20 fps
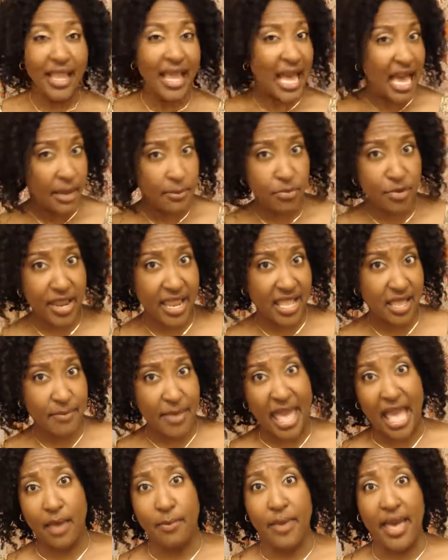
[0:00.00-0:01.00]
I'm bringing a
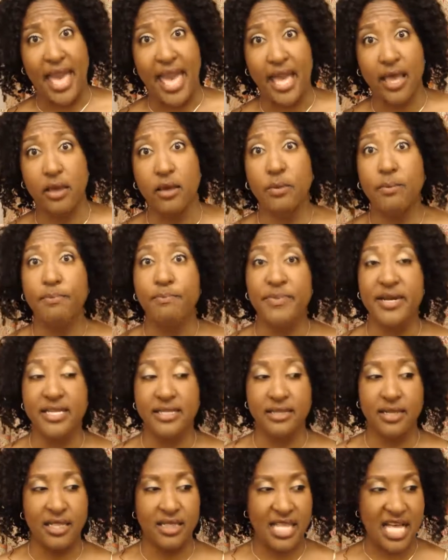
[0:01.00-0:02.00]
backpack,
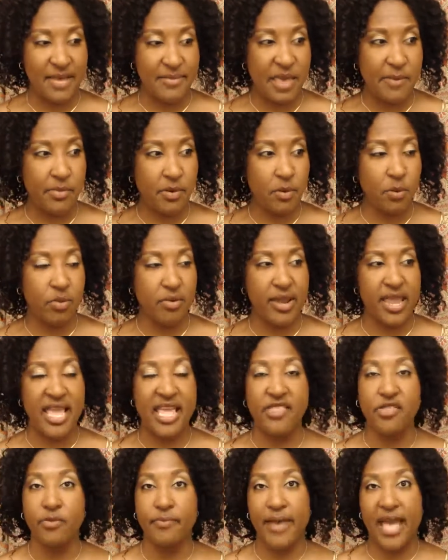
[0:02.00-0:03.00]
but a lot of people bring
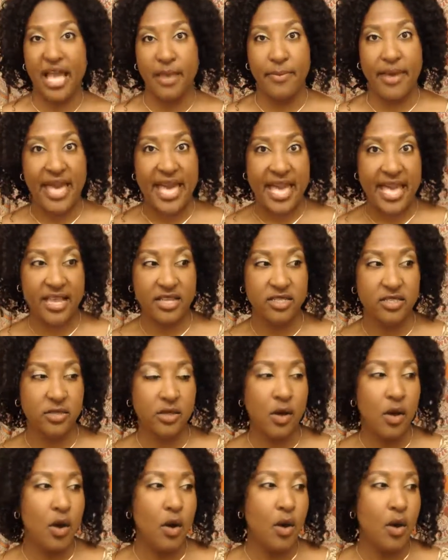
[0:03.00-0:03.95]
either backpacks